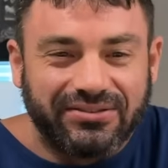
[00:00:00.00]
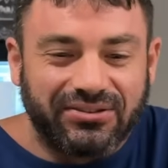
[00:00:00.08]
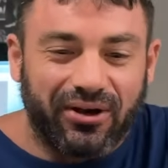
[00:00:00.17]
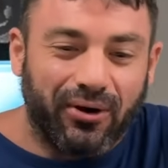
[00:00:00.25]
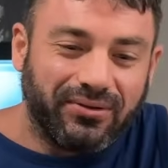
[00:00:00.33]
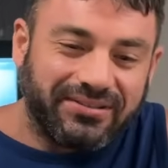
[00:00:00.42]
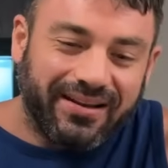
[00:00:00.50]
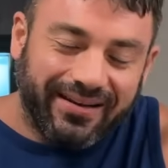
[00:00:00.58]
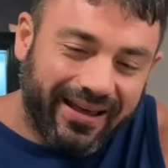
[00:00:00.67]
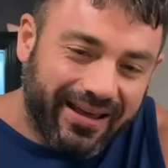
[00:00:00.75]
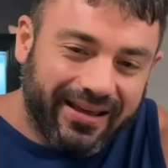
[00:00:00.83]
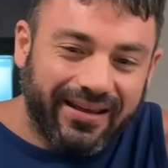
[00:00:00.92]
So
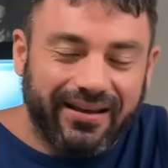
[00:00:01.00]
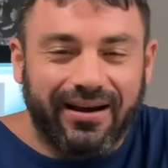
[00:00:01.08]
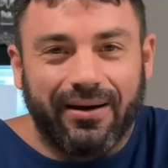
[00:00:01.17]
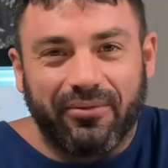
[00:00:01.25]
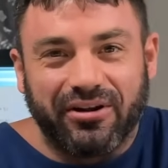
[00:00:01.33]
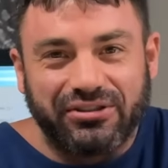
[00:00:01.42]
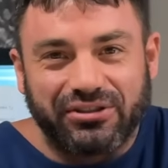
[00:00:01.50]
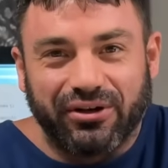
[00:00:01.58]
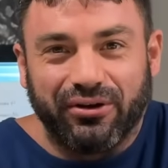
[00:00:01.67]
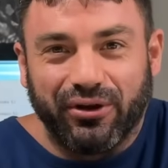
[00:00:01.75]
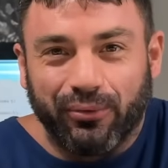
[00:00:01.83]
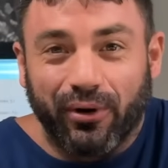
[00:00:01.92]
today I'm going to
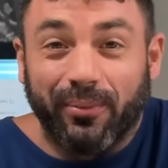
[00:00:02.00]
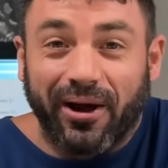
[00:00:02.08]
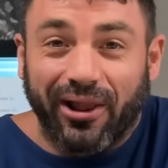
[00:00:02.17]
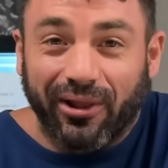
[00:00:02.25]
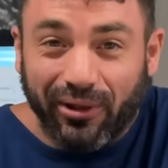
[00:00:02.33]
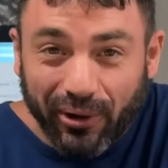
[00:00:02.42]
show you what my